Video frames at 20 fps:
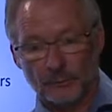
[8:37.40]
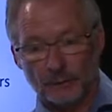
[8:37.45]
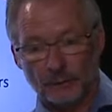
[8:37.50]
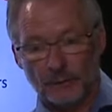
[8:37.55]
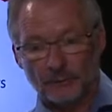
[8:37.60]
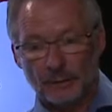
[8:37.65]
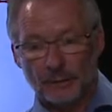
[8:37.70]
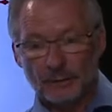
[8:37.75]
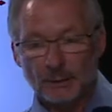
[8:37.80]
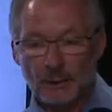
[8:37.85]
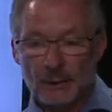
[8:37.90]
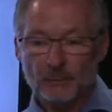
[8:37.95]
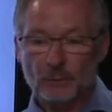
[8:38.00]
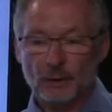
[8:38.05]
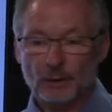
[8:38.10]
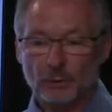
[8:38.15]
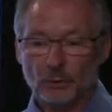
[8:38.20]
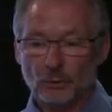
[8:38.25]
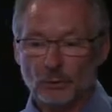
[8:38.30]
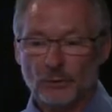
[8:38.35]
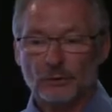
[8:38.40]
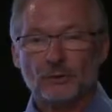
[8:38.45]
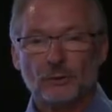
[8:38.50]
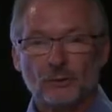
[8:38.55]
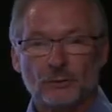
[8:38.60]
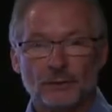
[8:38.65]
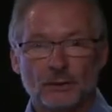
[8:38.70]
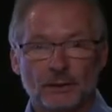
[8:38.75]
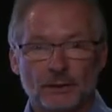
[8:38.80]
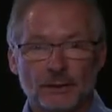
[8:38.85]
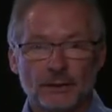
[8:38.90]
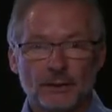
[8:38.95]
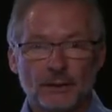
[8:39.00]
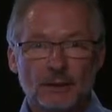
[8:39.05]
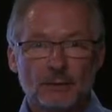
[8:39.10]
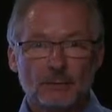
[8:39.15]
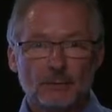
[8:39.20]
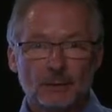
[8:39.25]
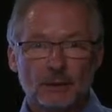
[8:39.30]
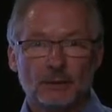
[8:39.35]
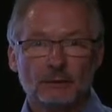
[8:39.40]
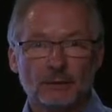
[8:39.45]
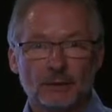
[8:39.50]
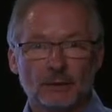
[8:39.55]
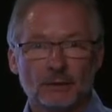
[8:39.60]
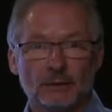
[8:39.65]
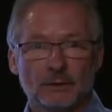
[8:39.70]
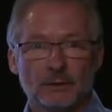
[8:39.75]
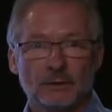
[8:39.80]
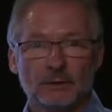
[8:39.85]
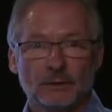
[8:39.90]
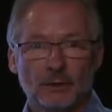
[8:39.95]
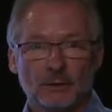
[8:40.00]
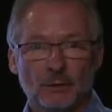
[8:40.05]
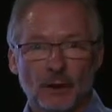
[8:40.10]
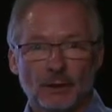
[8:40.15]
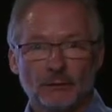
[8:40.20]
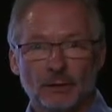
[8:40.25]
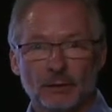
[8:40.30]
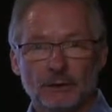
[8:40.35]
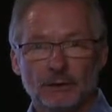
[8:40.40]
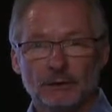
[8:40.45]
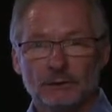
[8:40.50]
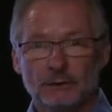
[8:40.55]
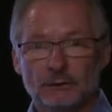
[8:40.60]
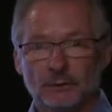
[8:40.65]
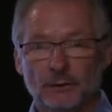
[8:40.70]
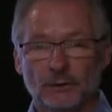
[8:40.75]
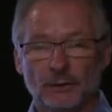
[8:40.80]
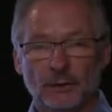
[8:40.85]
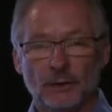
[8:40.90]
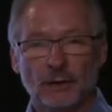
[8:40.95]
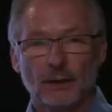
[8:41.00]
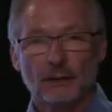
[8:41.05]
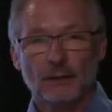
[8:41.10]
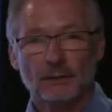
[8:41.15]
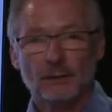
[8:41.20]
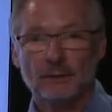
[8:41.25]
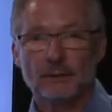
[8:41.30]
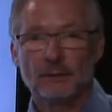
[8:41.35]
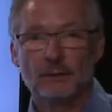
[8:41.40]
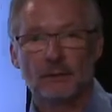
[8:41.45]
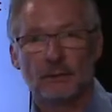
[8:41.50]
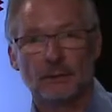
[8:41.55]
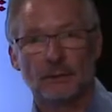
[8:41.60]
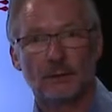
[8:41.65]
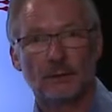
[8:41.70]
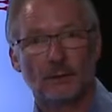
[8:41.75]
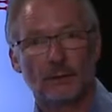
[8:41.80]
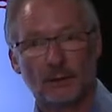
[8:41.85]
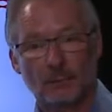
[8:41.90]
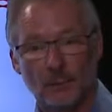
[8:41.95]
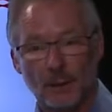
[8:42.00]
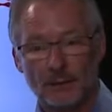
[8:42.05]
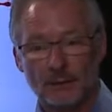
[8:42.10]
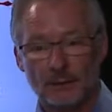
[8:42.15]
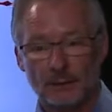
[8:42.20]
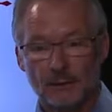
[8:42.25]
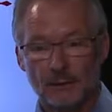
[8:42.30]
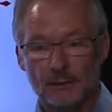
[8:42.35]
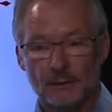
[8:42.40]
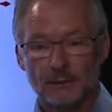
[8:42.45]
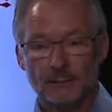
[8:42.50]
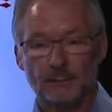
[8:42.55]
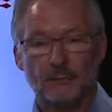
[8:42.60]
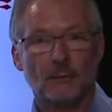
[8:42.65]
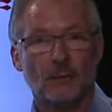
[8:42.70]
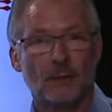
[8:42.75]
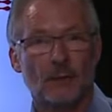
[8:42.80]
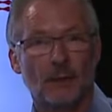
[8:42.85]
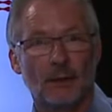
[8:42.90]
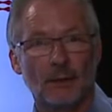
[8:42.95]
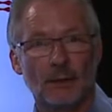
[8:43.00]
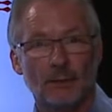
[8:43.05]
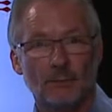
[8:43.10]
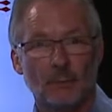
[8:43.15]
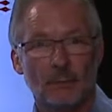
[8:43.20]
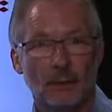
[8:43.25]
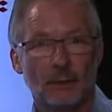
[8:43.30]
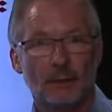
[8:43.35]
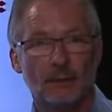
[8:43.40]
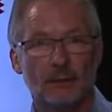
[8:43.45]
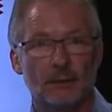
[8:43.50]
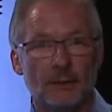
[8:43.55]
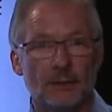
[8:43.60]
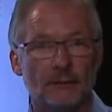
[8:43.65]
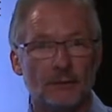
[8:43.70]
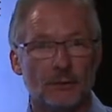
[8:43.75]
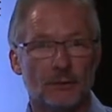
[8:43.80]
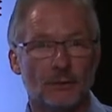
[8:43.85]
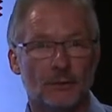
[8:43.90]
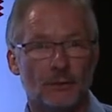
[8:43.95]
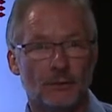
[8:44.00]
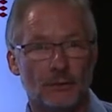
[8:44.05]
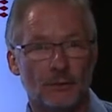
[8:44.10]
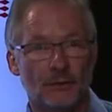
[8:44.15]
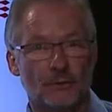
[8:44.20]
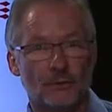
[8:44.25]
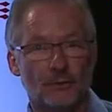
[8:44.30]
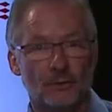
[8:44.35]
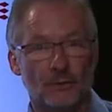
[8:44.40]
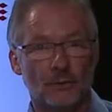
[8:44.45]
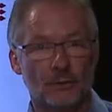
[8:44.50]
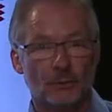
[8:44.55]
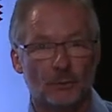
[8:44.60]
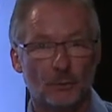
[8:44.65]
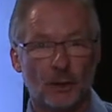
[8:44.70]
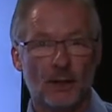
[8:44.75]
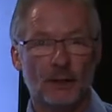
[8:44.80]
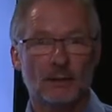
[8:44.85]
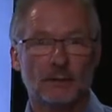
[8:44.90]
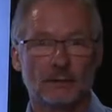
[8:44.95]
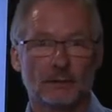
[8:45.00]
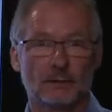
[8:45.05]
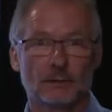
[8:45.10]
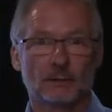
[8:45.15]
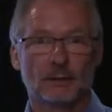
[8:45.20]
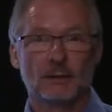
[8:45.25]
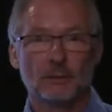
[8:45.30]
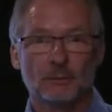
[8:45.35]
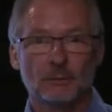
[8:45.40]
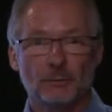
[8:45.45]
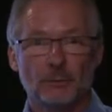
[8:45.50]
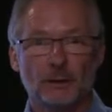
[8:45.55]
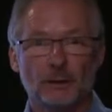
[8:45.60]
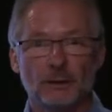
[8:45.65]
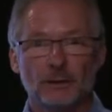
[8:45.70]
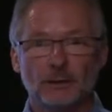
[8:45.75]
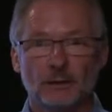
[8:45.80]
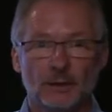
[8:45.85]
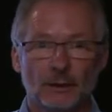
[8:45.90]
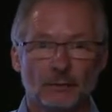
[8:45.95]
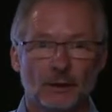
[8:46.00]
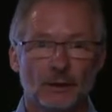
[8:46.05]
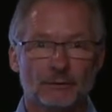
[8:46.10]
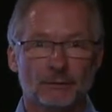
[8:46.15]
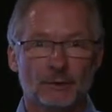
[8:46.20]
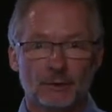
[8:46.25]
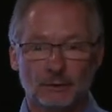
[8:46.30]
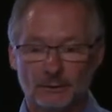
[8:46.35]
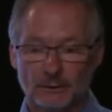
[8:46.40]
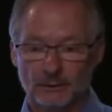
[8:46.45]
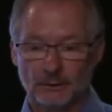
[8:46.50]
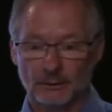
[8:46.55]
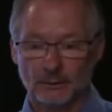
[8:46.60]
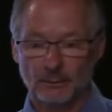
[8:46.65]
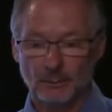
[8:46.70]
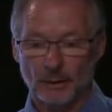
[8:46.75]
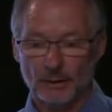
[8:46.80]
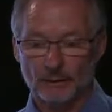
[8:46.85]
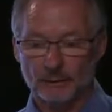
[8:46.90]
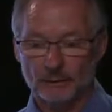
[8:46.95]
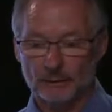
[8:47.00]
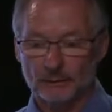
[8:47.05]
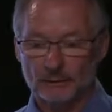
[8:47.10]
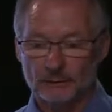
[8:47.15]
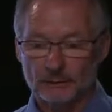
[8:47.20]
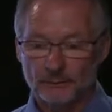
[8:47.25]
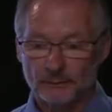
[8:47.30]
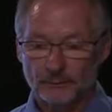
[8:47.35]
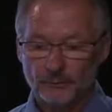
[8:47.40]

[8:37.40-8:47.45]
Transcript: giving him a lower social esteem if he is arriving to the client on a bicycle, and it might even touch his pride to be arriving on a bicycle.